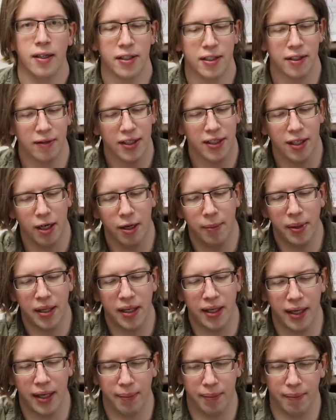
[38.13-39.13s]
So let's open
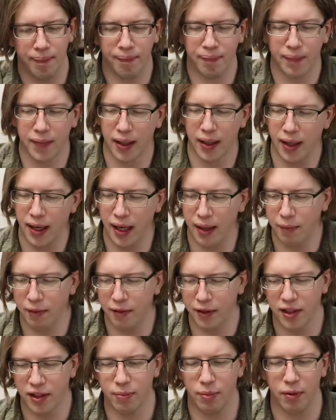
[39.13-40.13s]
it up, and
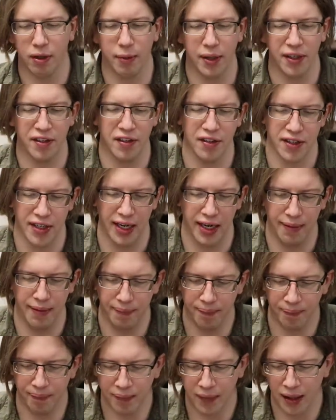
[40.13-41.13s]
we'll explore what's inside.
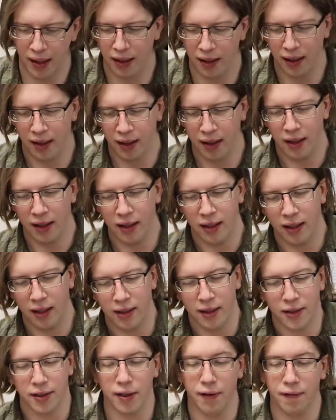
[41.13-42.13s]

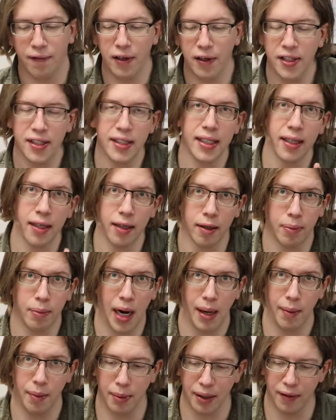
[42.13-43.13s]
So the first thing that you'll
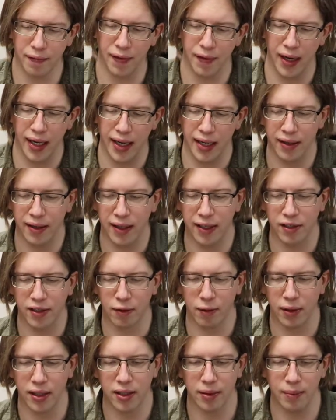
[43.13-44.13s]
probably find is
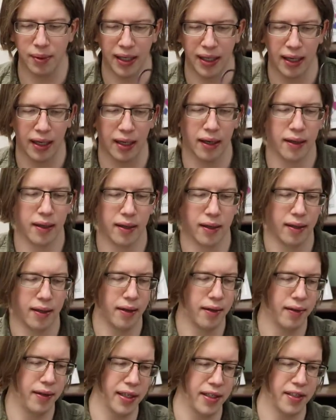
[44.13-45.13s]
going to be
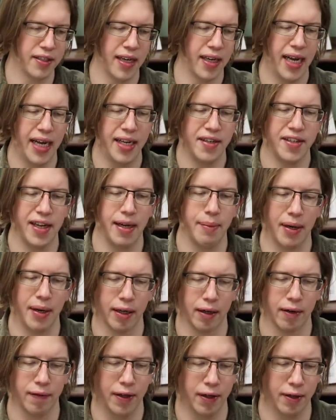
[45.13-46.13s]
this headset
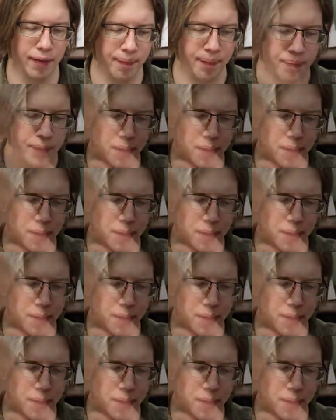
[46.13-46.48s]
microphone.